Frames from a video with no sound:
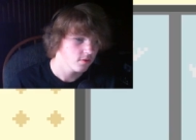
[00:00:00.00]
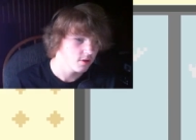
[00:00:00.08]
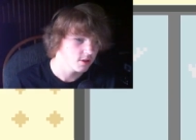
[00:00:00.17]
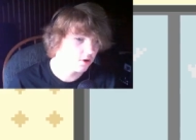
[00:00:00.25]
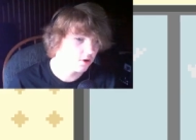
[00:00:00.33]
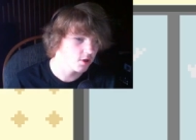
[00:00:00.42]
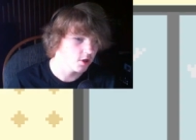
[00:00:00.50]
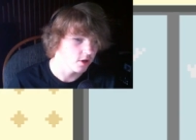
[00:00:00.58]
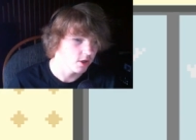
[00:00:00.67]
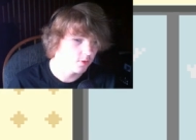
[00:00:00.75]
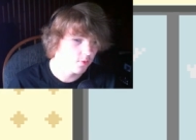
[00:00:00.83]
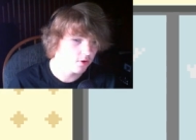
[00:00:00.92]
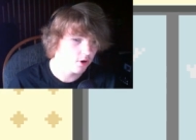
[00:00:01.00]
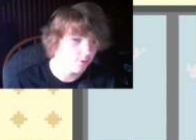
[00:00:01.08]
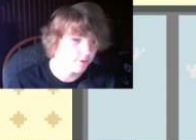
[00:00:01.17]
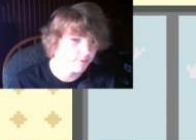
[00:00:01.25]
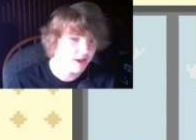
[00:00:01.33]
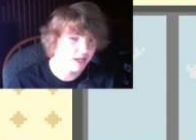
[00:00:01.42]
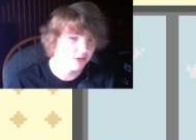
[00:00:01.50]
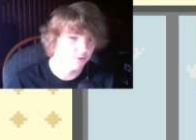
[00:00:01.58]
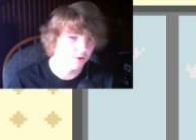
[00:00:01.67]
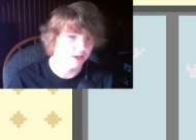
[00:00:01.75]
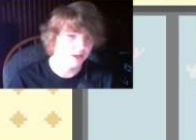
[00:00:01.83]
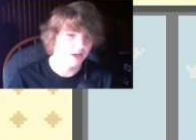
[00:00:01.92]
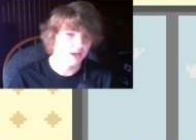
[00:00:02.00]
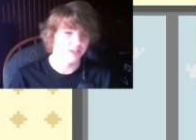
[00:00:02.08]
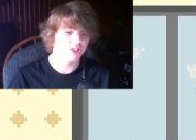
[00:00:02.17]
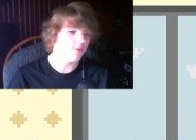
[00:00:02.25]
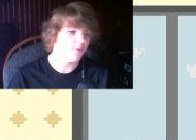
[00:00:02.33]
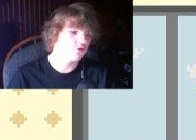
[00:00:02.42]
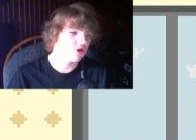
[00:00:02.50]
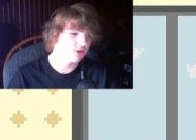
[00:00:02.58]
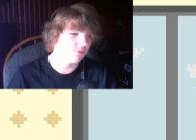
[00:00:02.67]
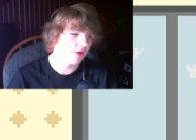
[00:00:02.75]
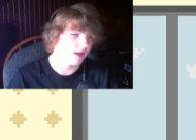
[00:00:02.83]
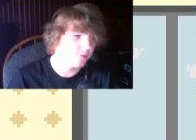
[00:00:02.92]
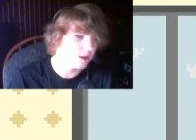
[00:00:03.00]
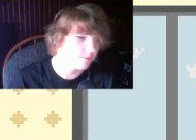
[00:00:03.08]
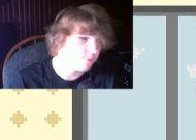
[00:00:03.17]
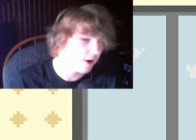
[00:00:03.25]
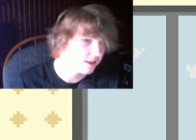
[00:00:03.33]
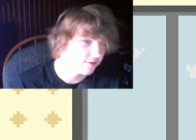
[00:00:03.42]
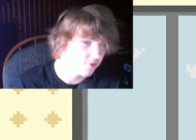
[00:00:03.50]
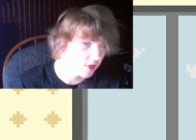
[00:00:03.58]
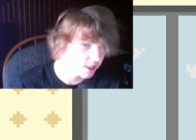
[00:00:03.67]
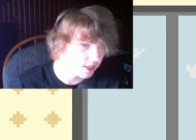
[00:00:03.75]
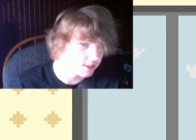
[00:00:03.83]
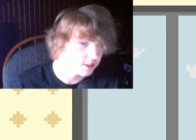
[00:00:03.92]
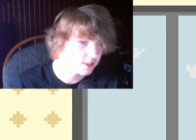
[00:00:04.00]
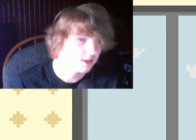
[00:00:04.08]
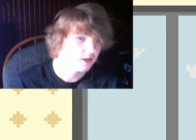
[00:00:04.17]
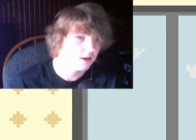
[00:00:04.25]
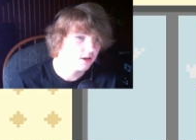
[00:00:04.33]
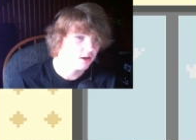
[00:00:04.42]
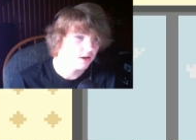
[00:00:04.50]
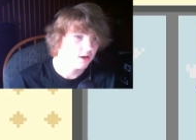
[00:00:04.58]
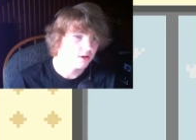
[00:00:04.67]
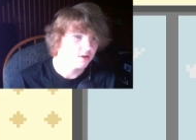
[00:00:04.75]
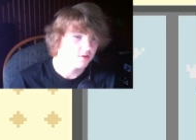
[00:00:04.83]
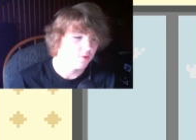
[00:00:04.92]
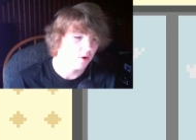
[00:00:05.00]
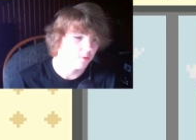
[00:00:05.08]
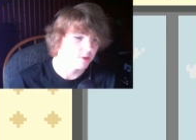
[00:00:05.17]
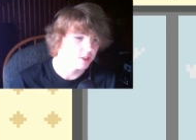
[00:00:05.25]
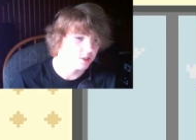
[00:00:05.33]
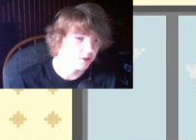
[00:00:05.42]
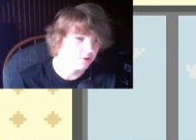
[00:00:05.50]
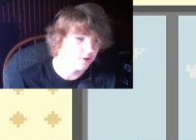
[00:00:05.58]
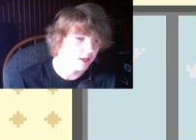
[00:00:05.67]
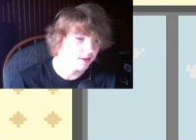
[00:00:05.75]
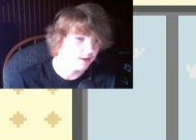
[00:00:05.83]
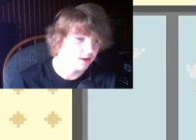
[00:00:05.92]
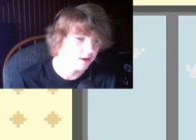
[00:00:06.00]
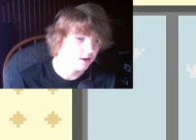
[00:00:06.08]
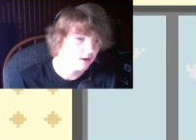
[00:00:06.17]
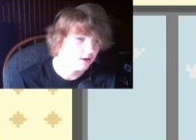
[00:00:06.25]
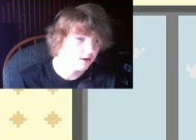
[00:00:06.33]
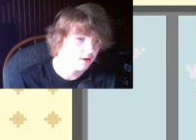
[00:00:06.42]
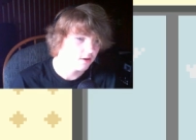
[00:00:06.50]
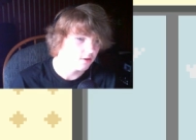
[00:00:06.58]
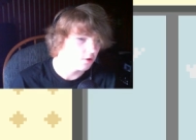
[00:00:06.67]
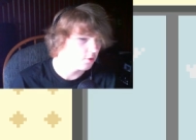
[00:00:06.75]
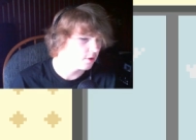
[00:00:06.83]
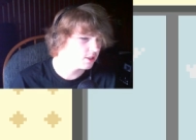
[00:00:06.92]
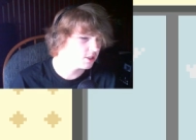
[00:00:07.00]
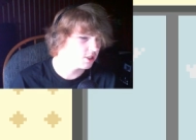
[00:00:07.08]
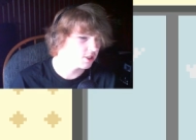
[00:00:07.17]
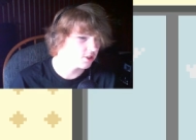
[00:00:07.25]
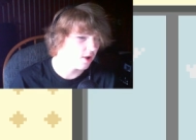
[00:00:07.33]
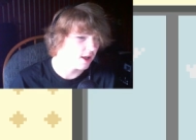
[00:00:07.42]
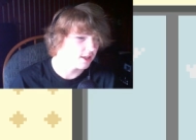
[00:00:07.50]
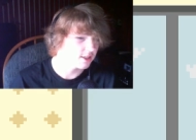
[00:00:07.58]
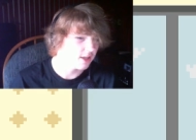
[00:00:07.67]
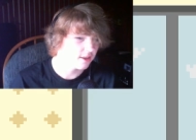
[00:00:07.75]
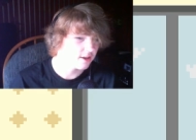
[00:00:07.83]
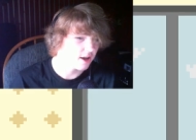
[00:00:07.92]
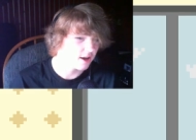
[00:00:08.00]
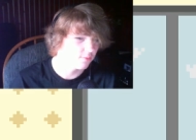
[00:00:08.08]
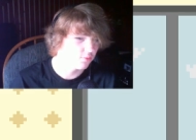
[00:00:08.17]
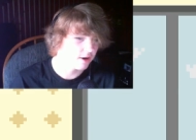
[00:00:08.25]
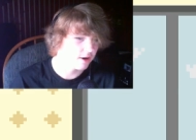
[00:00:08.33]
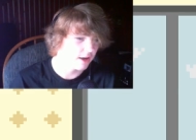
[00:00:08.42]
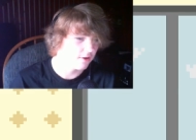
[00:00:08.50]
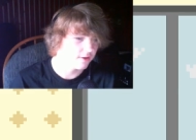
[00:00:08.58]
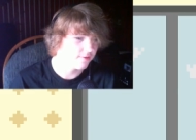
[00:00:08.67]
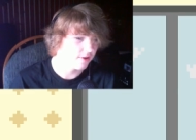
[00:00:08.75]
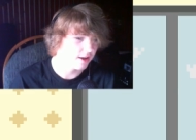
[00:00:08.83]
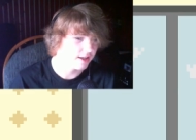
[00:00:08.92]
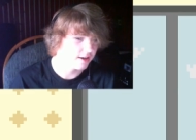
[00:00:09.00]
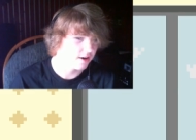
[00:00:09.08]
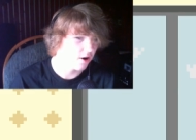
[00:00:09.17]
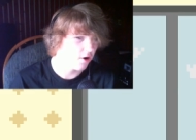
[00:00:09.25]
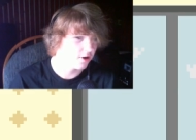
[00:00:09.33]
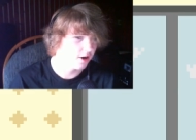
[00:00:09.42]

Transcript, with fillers: It's no good. It won't open manually. It's operated by a button behind the front desk. Well, we should do that then. Though it is just glass. I think I could break out if I hit it hard